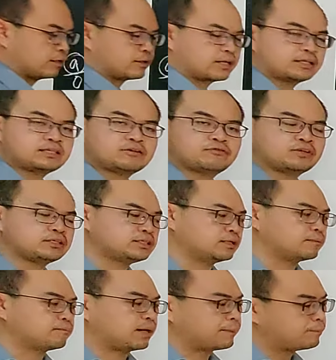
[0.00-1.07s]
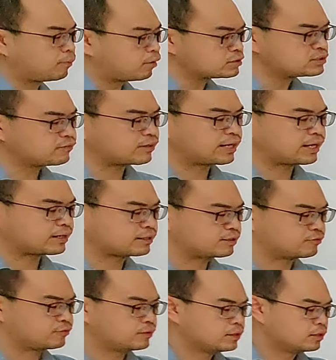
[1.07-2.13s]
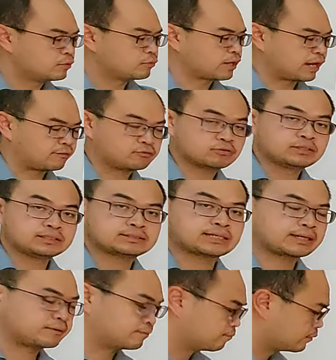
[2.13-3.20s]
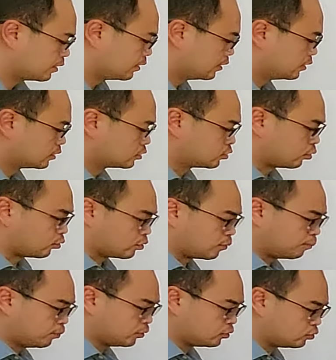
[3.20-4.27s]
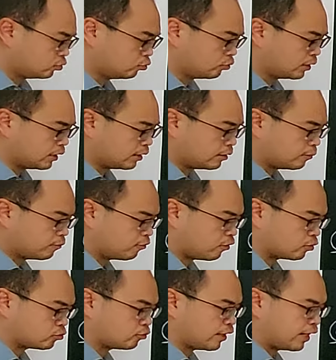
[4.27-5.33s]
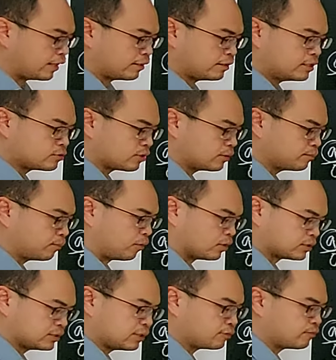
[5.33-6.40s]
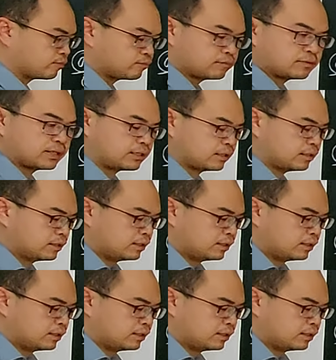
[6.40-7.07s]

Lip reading: Getting infinity. But positive or negative, we have to decide. So you put 2 here, 4 to 8, this one positive, right?